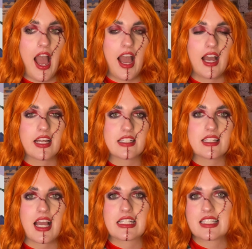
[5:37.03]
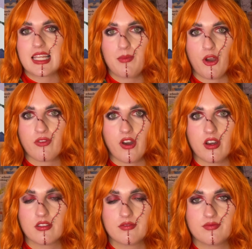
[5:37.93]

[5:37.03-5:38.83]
and had a sleepover.